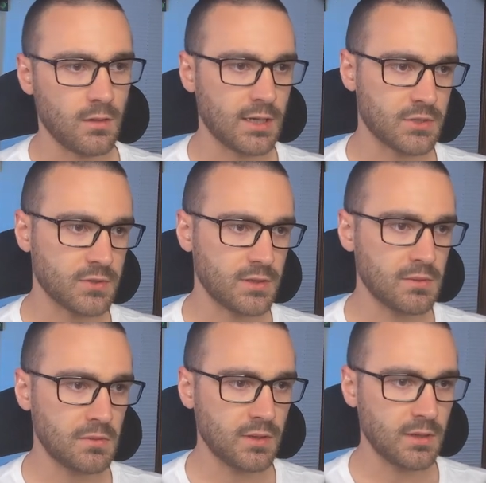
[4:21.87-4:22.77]

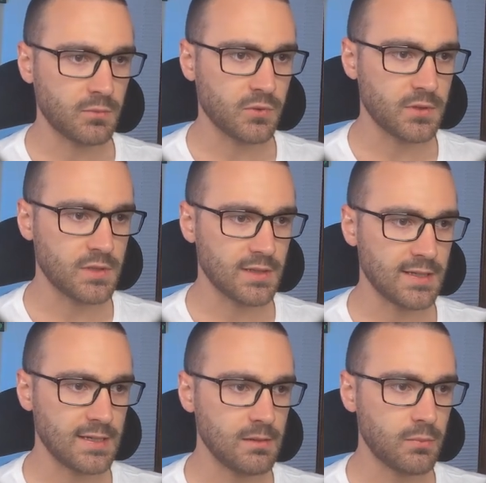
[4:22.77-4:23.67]
Actually, I'm going to
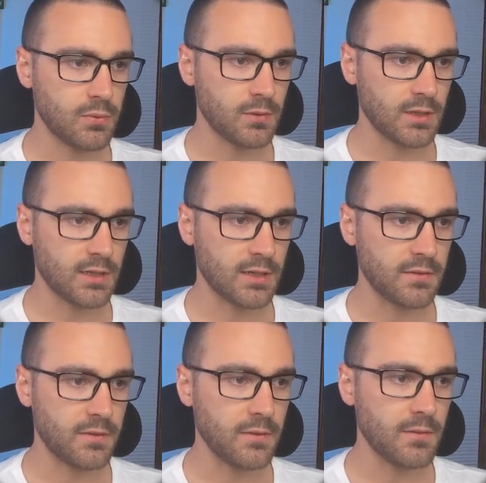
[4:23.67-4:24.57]
keep
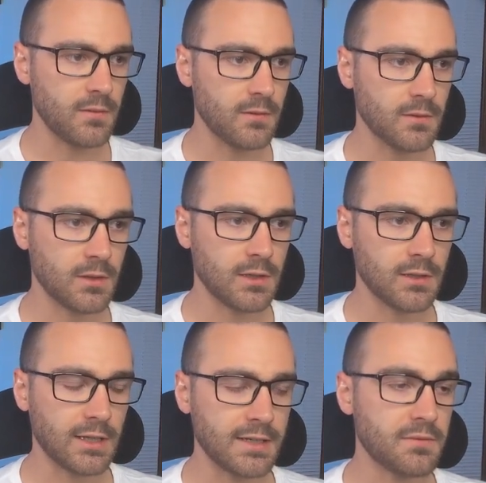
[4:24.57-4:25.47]

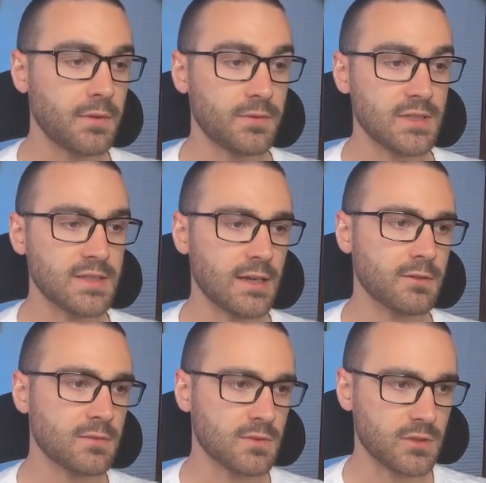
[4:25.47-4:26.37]
line
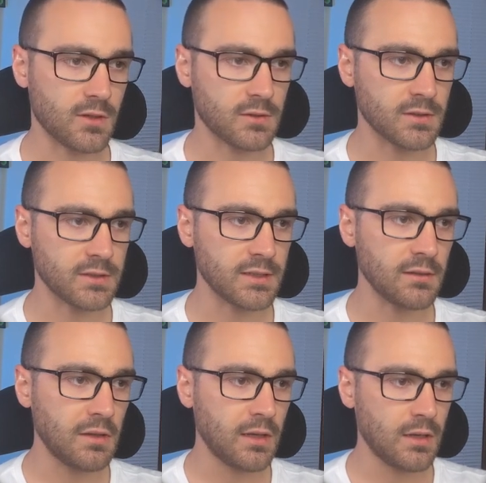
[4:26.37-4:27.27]
57, so I'll
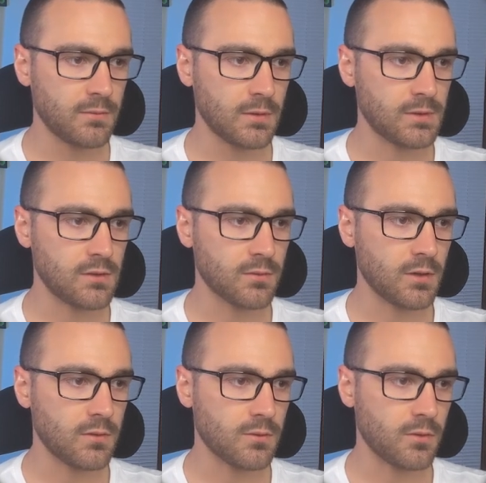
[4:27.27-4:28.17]
delete
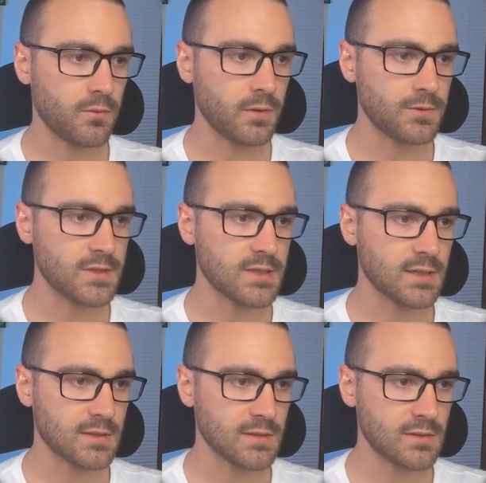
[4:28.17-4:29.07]
53 through
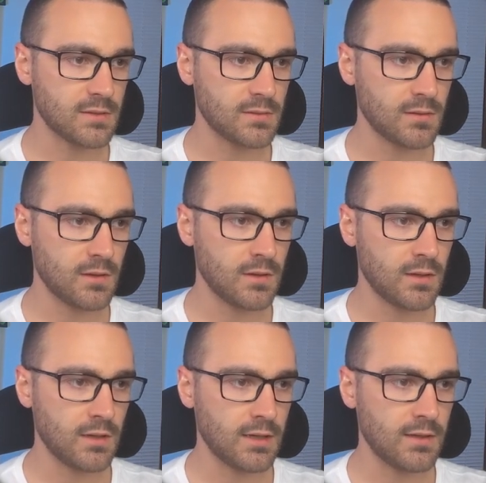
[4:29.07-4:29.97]
56,
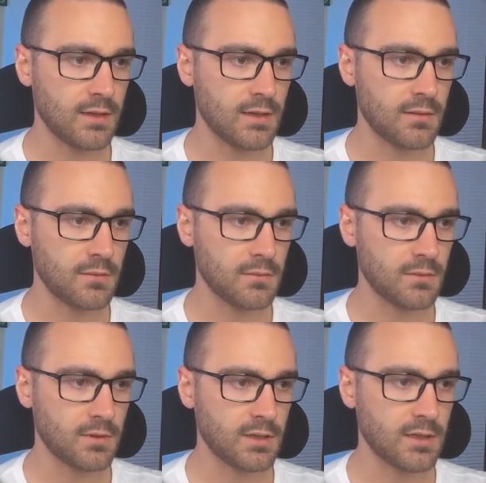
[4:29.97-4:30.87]
and then
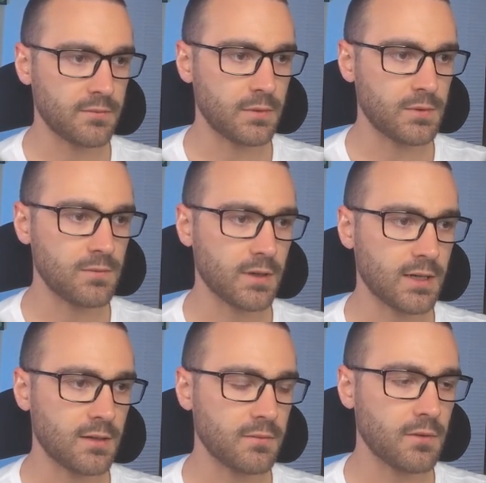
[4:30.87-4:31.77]

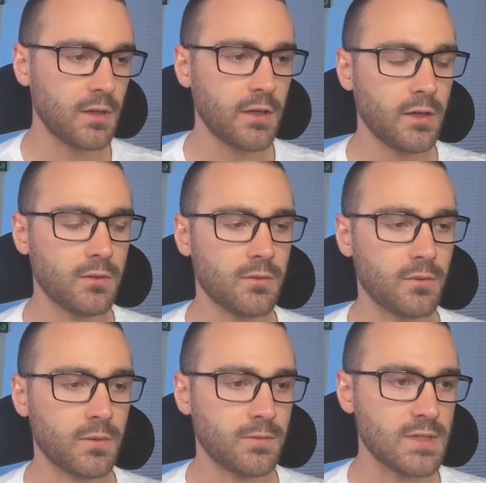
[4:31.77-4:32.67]
55
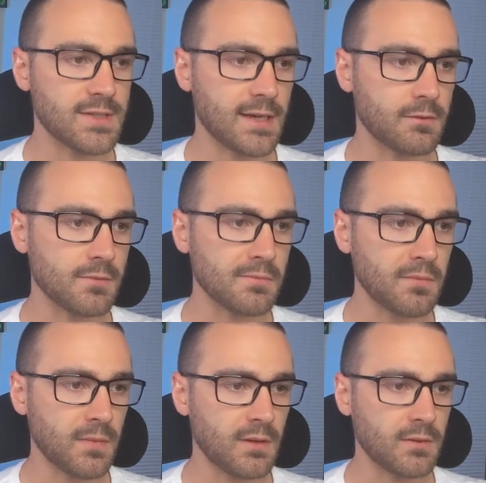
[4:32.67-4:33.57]
through 57.
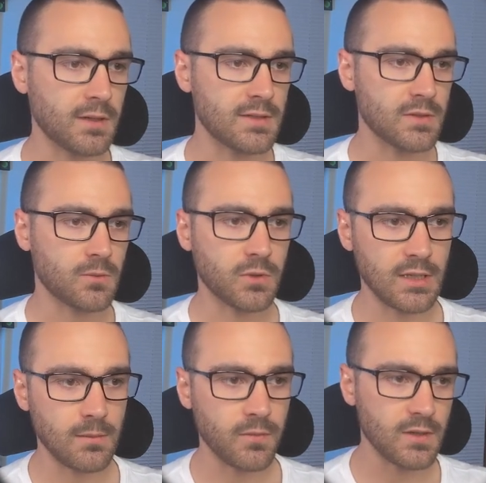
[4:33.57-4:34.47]
Okay, so we'll
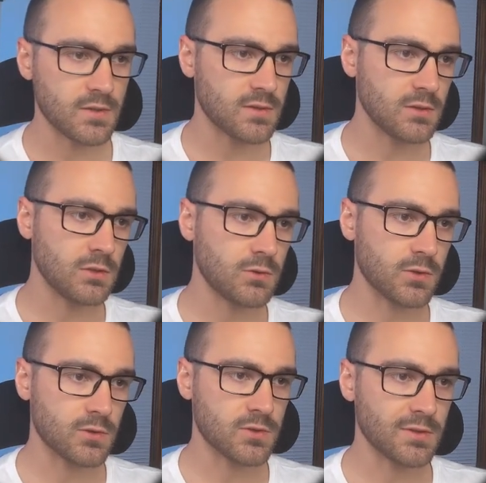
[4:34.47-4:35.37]
keep this
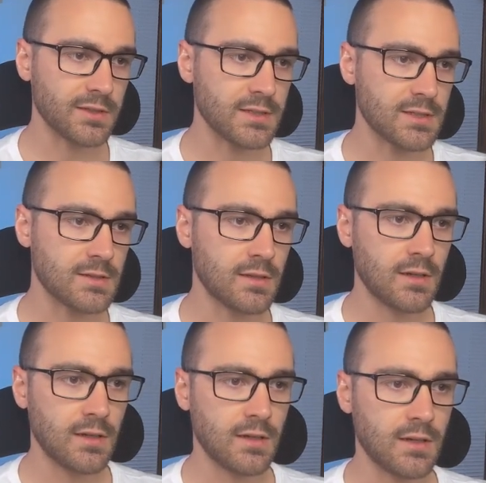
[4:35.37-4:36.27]
users list
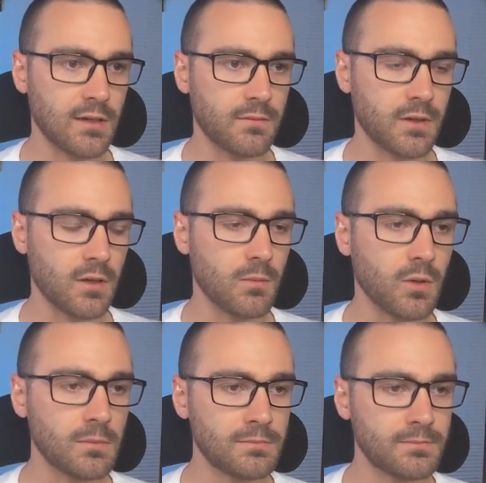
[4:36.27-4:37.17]
variable.